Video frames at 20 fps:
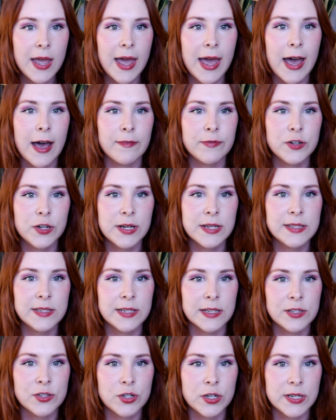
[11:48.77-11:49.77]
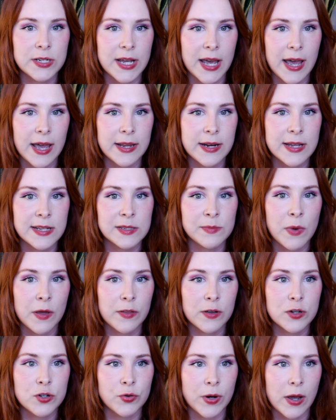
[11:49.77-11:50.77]
After his sister died, his
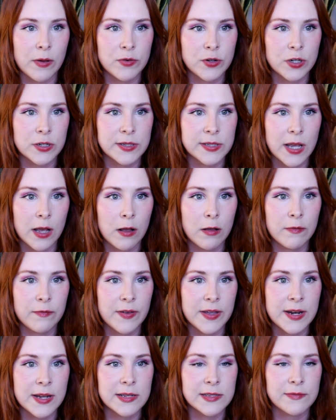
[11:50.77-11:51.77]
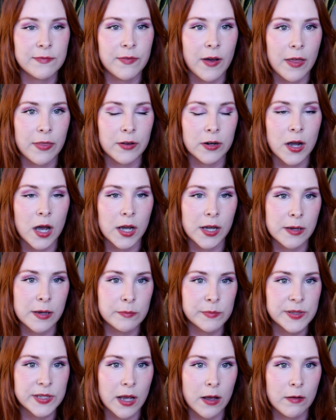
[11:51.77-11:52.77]
mother drowned herself and his father hung
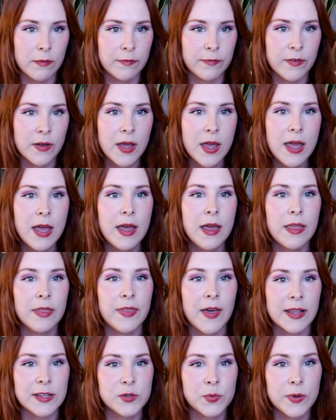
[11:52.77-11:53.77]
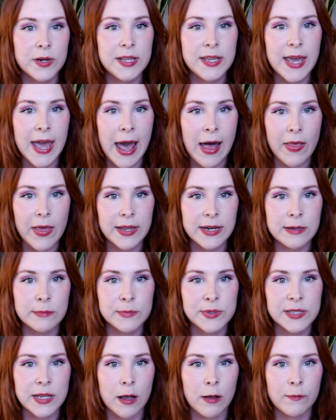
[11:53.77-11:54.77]
himself. That's when he allied
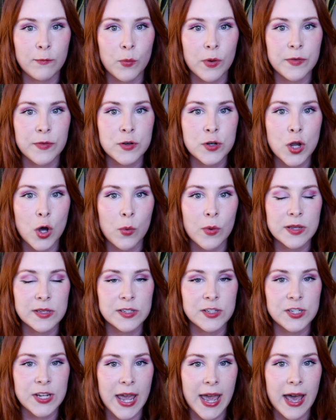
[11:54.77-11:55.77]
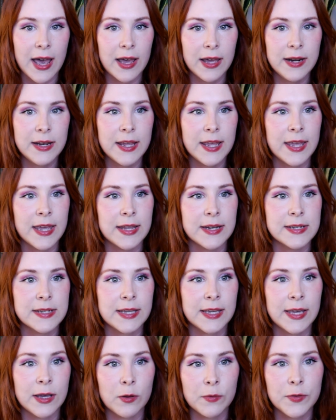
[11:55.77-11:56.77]
himself with Noah's dad and
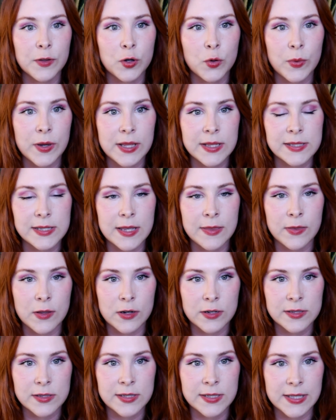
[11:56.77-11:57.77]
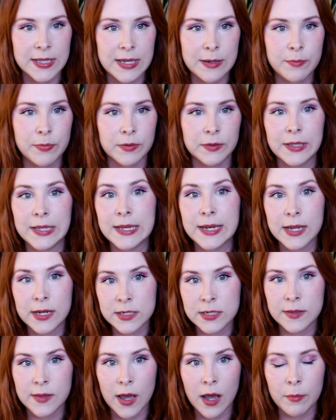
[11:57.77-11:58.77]
killed the queens in their sleep, leading
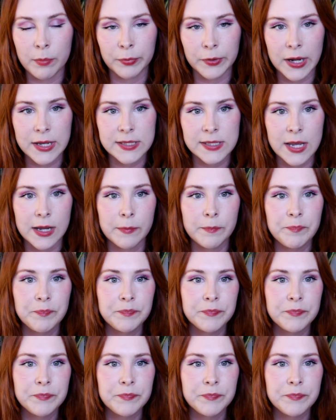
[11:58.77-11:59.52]
to the uprising.